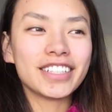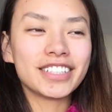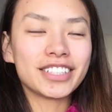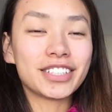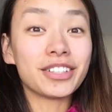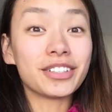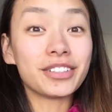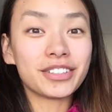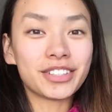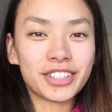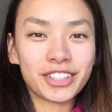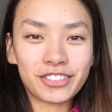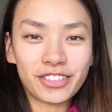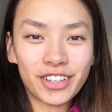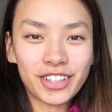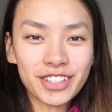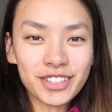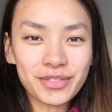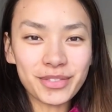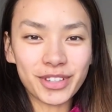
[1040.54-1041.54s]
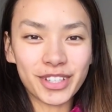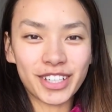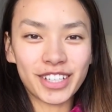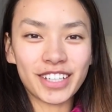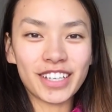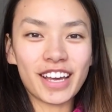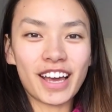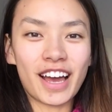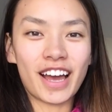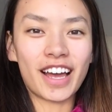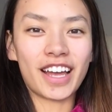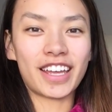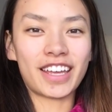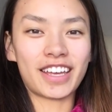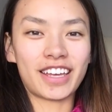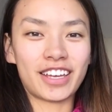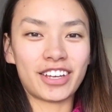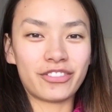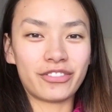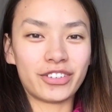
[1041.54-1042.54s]
So, so far this morning, I
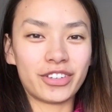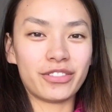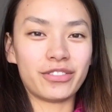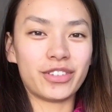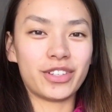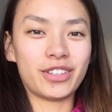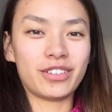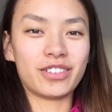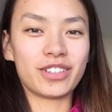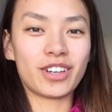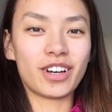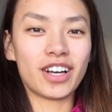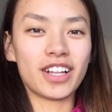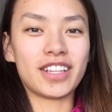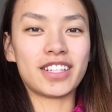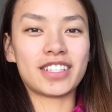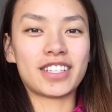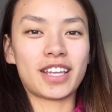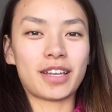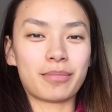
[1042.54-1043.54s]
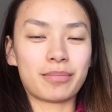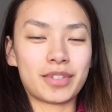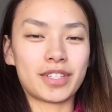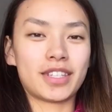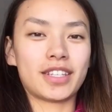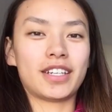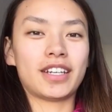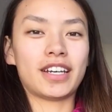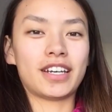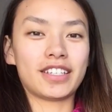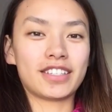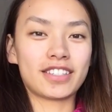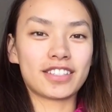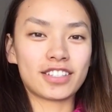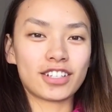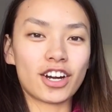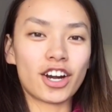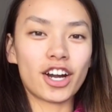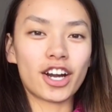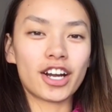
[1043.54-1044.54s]
have reviewed concepts that I
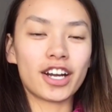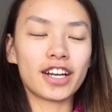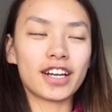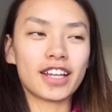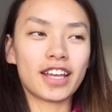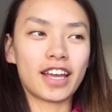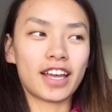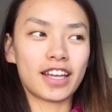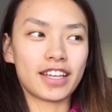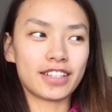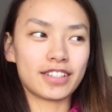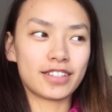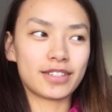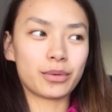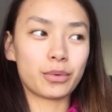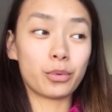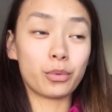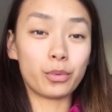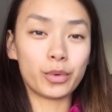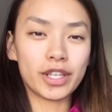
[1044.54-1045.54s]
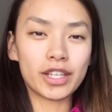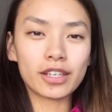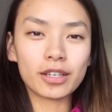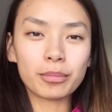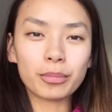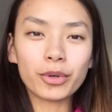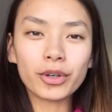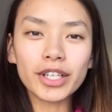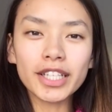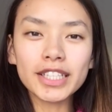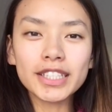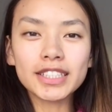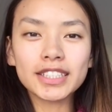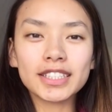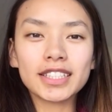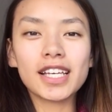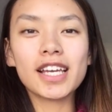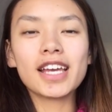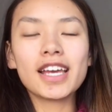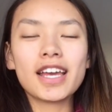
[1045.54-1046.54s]
starred as weak
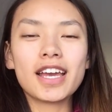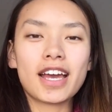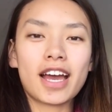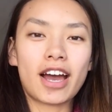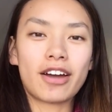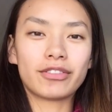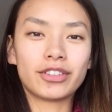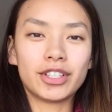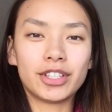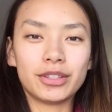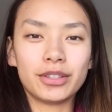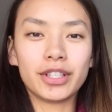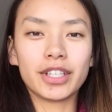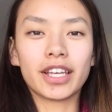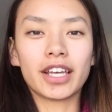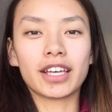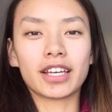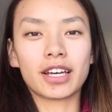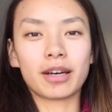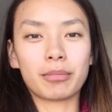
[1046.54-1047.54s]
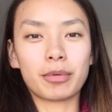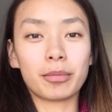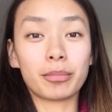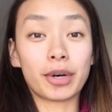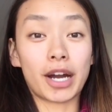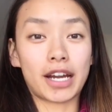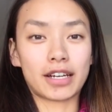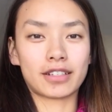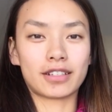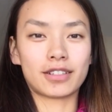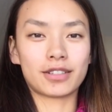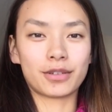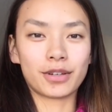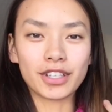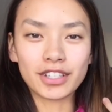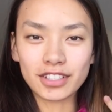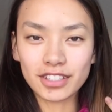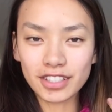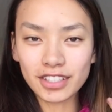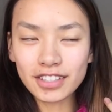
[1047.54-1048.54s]
points after doing a couple practice
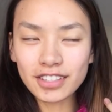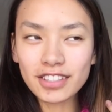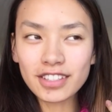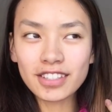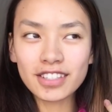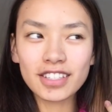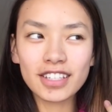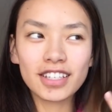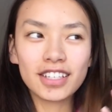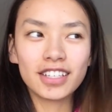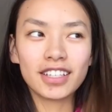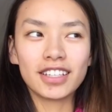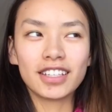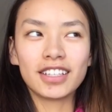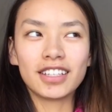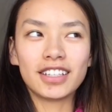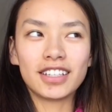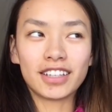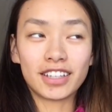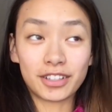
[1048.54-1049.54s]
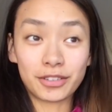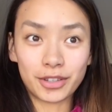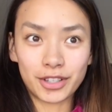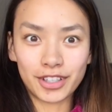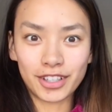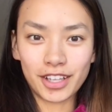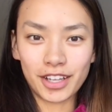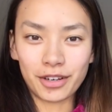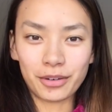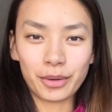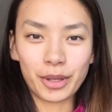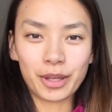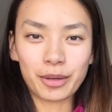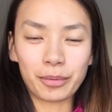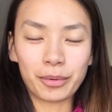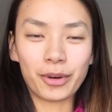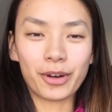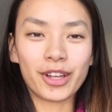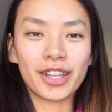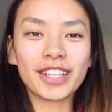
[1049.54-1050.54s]
questions. There were a lot of weak
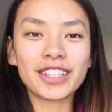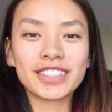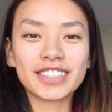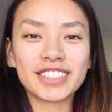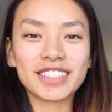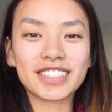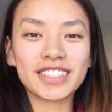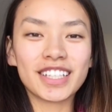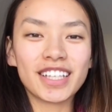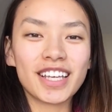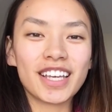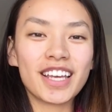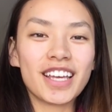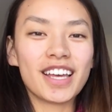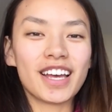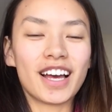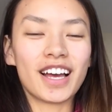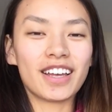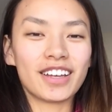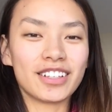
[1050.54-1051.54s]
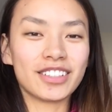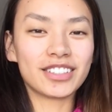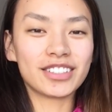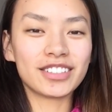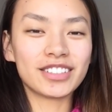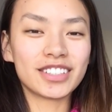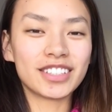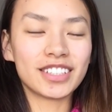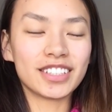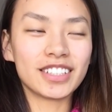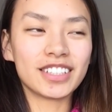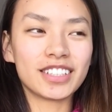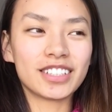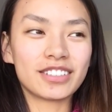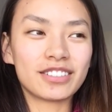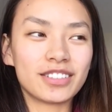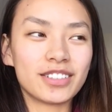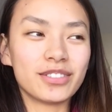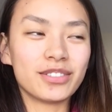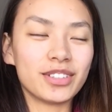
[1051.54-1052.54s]
points. I also still need
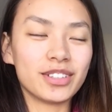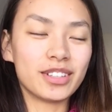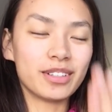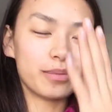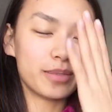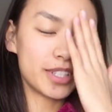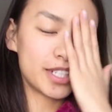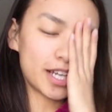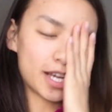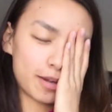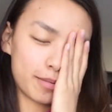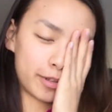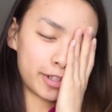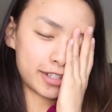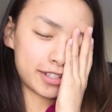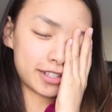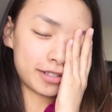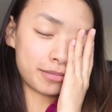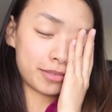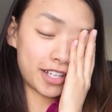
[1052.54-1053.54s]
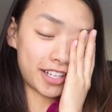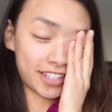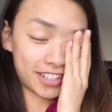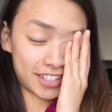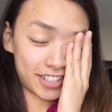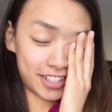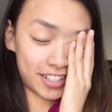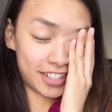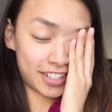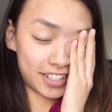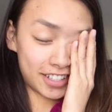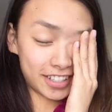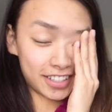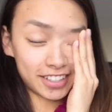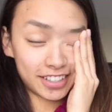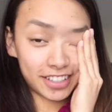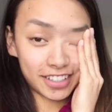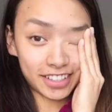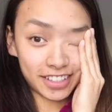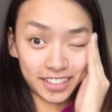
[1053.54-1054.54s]
to review the metabolism lecture.
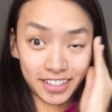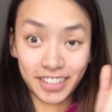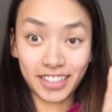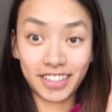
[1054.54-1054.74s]
Ugh.